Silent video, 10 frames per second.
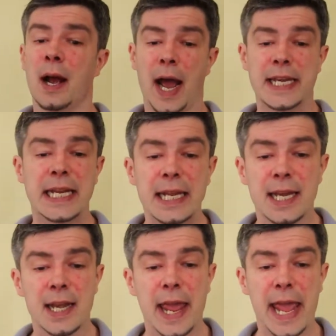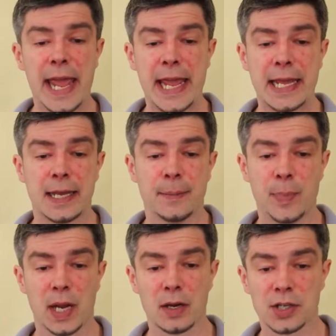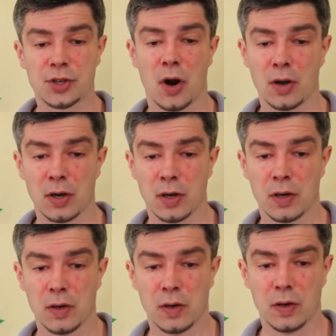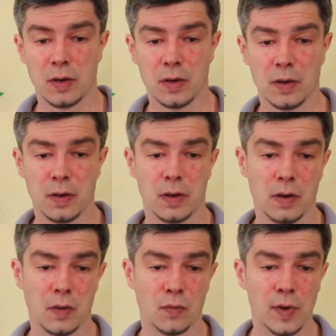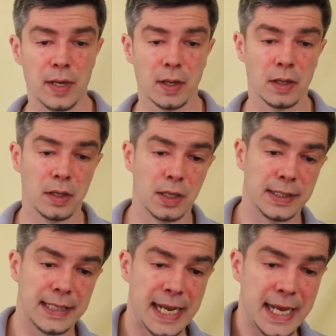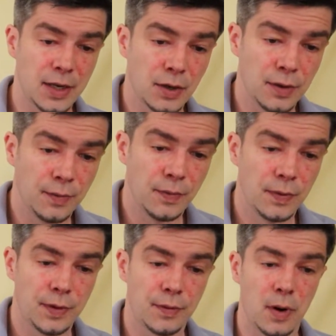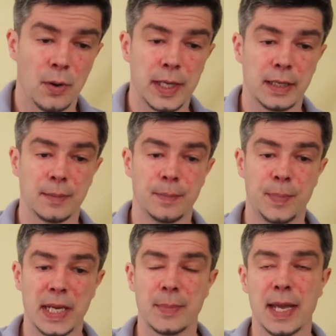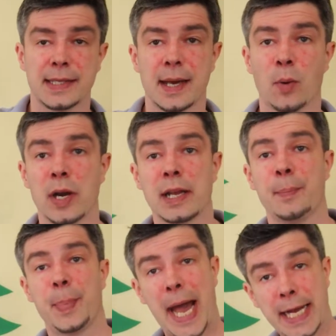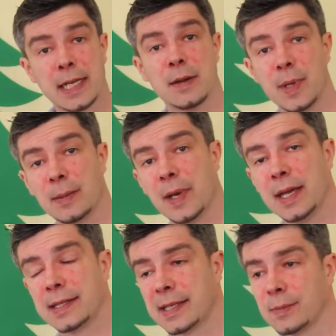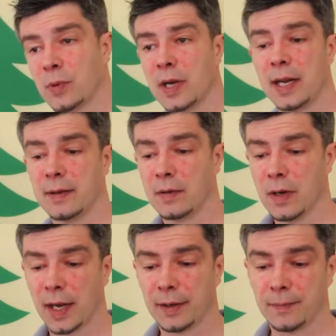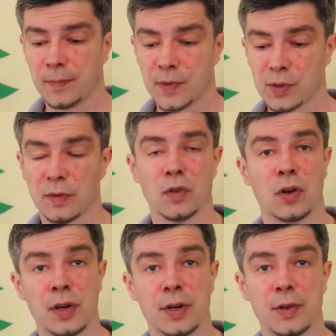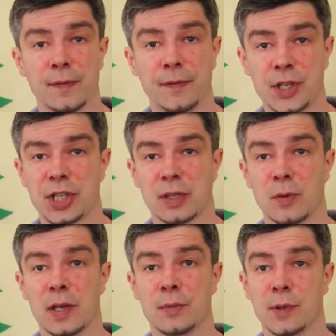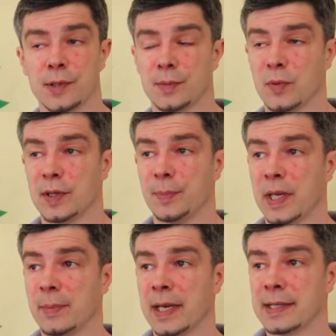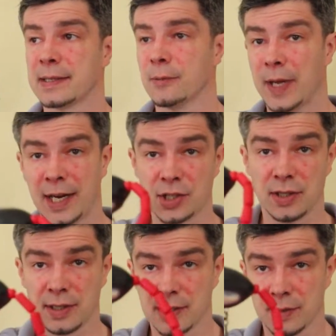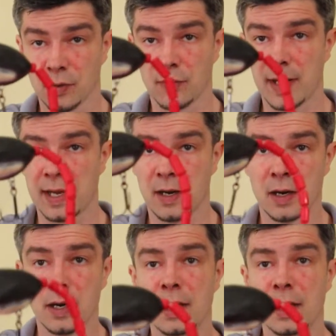I needed a bigger, stronger reel to handle throwing big baits. I want to get back into big baits. That's what I sort of learned fishing was with big baits. Actually, this lure right here.